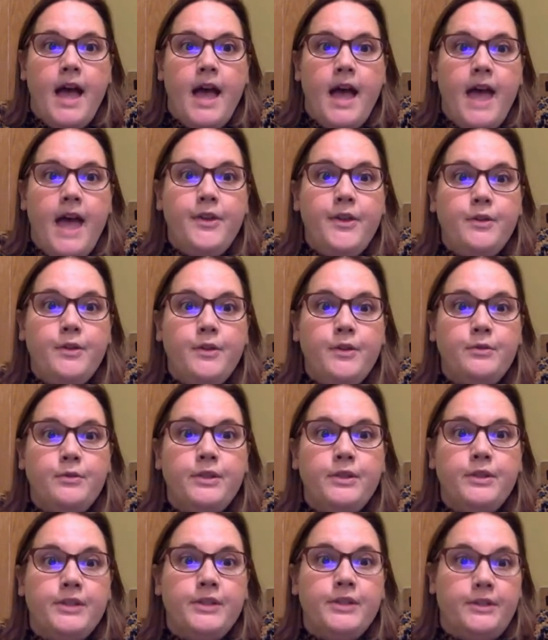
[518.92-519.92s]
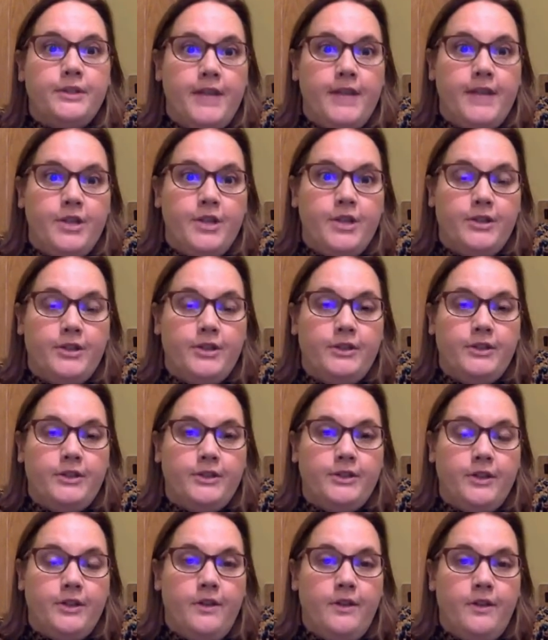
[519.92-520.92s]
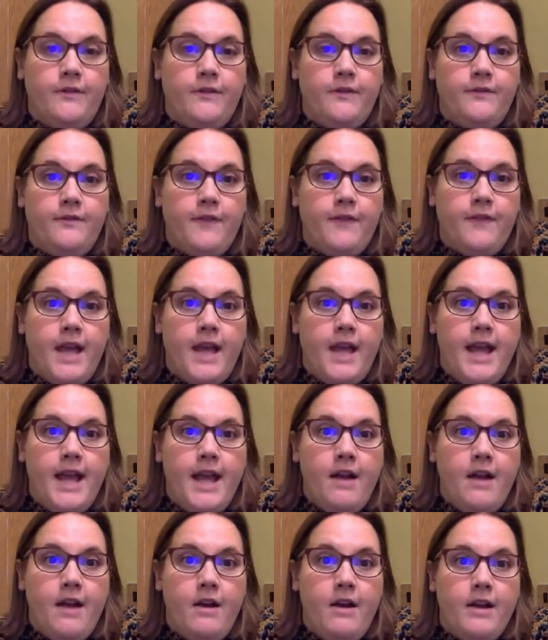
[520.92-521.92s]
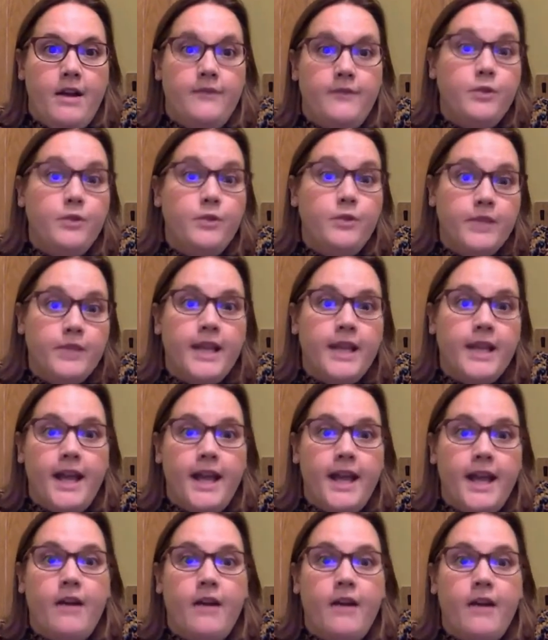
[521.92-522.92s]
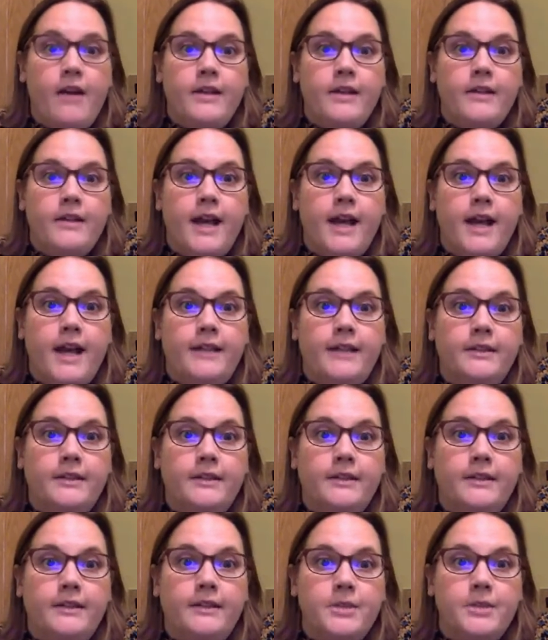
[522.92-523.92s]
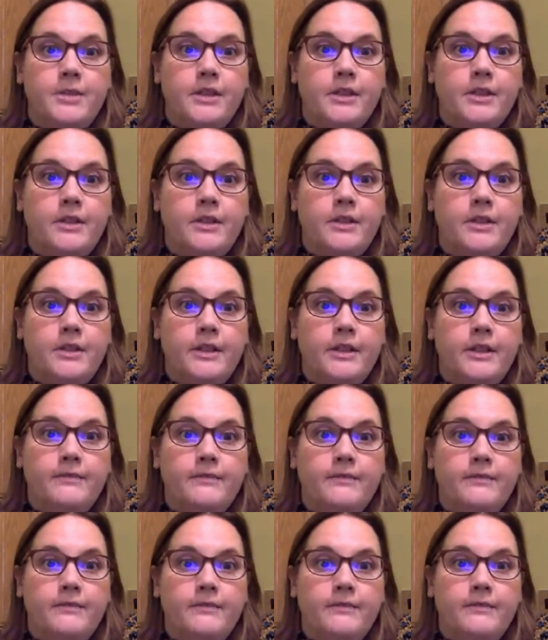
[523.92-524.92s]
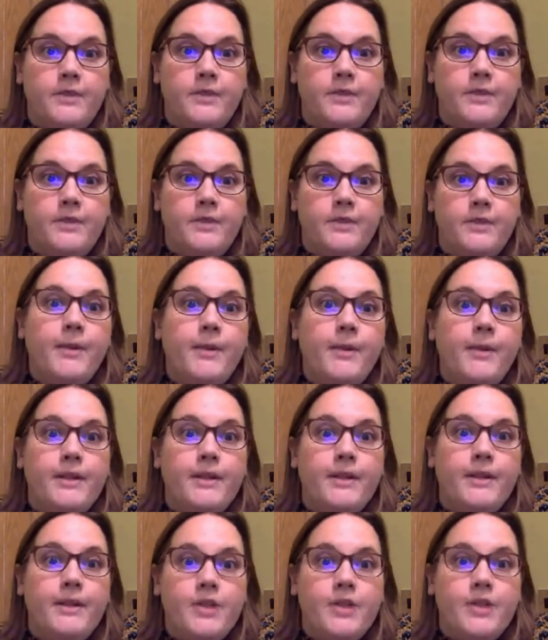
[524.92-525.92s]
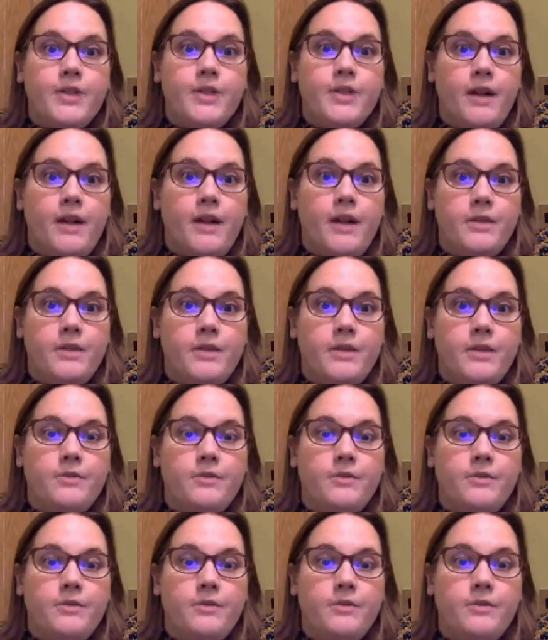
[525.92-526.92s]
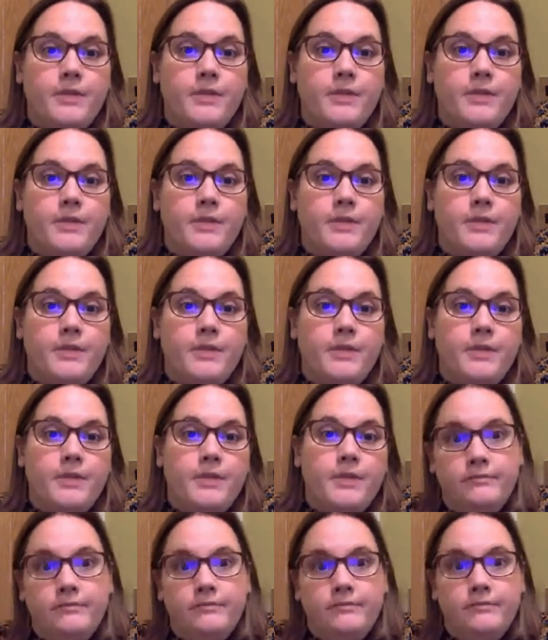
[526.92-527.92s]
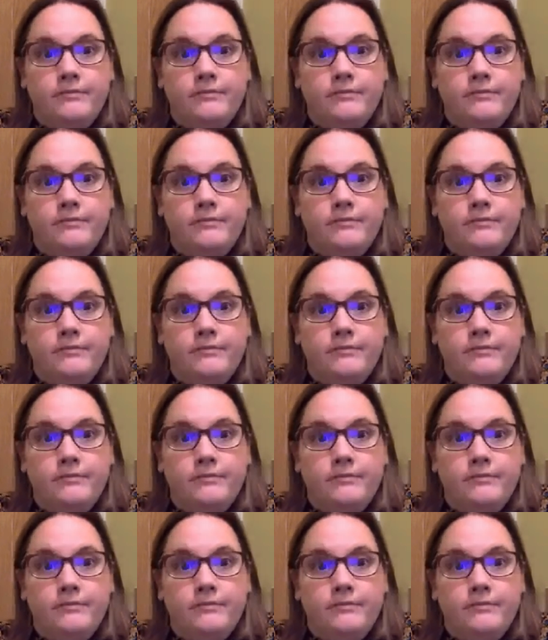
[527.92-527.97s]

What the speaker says: Ethical considerations of AI, of using AI and machine learning. Well, there's the weaponization of AI, which is thought to be unethical.